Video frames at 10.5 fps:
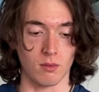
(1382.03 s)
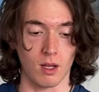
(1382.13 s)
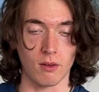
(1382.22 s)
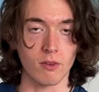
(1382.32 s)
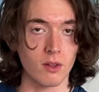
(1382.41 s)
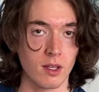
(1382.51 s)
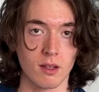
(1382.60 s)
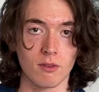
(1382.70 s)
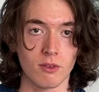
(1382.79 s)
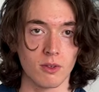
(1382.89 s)
I felt like I
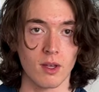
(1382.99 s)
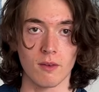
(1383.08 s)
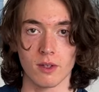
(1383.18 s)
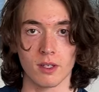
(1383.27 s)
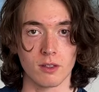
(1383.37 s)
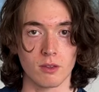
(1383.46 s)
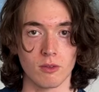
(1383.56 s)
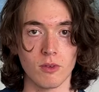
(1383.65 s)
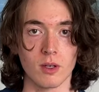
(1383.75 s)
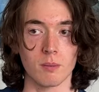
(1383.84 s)
could feel everything
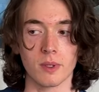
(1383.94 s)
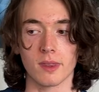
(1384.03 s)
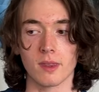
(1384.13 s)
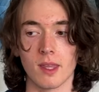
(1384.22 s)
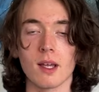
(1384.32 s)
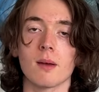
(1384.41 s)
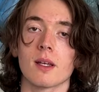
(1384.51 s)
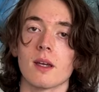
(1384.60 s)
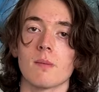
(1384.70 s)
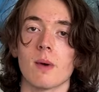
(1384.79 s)
underfoot, but that
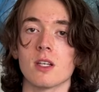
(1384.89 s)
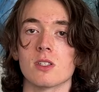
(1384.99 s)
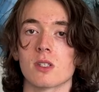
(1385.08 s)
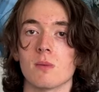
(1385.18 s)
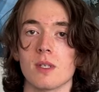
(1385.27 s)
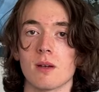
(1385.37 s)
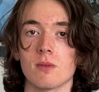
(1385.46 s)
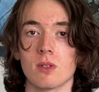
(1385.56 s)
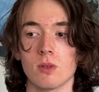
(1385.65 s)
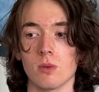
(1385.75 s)
again might just come
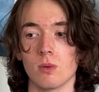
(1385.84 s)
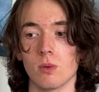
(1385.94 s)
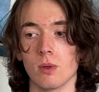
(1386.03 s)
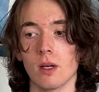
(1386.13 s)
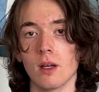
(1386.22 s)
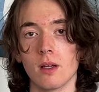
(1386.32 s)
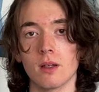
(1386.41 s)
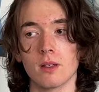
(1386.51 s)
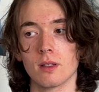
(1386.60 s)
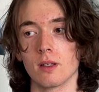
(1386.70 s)
down to
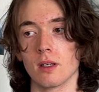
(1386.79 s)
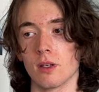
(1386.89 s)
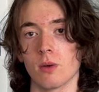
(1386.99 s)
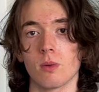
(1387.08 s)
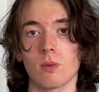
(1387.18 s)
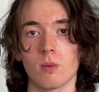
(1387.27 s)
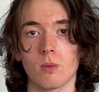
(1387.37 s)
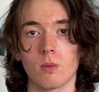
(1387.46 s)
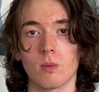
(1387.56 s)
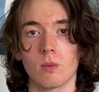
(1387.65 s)
you know
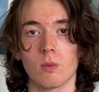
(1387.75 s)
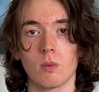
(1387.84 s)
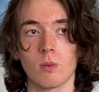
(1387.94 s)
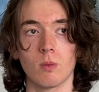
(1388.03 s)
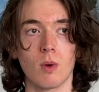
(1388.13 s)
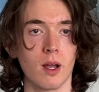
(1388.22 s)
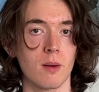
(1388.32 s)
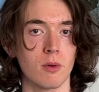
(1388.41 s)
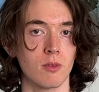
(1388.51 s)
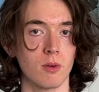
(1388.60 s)
why I
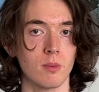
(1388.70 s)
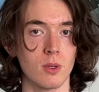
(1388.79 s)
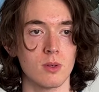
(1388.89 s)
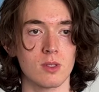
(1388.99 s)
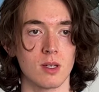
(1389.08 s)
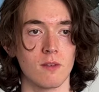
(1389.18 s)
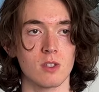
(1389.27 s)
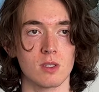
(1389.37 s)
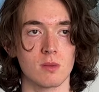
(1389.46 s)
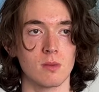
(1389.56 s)
prefer boots, and I've
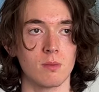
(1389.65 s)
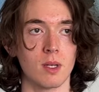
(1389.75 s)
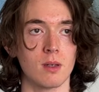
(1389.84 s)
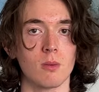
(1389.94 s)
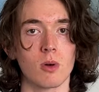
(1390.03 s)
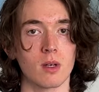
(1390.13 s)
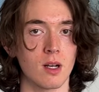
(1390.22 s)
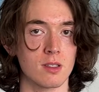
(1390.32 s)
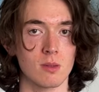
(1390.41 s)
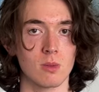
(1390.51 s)
just been more
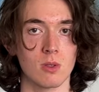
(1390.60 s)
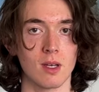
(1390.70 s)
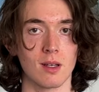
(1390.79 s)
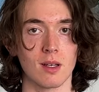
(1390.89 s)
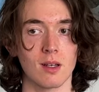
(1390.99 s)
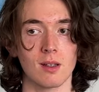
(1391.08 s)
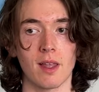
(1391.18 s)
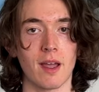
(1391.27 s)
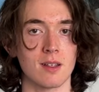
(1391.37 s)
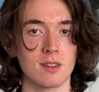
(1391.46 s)
accustomed to that kind of
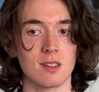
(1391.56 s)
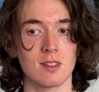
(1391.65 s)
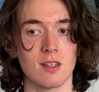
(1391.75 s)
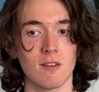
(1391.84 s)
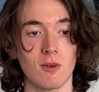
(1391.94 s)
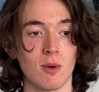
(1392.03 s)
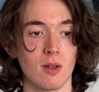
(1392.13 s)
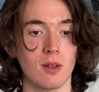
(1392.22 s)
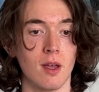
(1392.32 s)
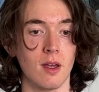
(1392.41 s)
lack of sensitivity while